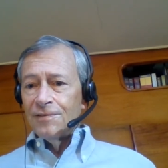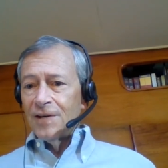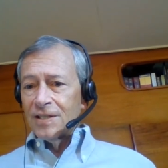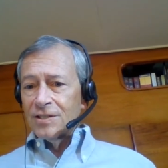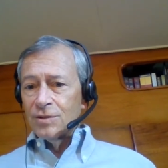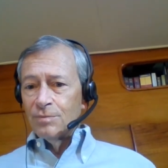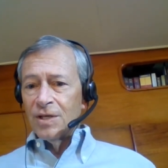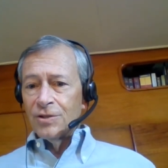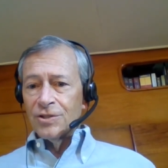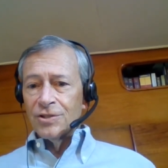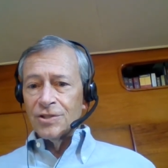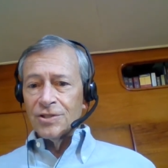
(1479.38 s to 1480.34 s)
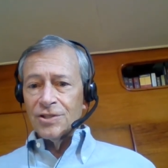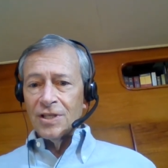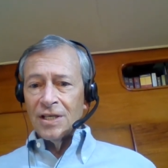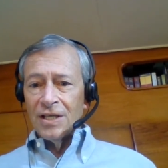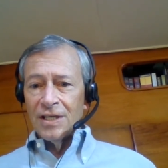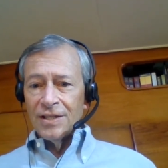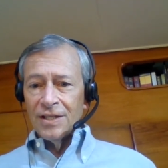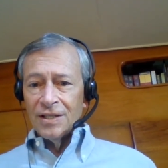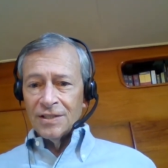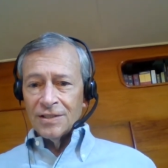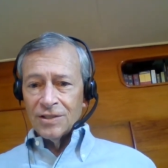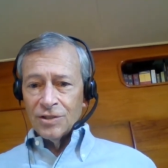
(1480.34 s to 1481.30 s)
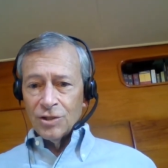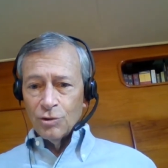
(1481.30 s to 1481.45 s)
fixed motors on the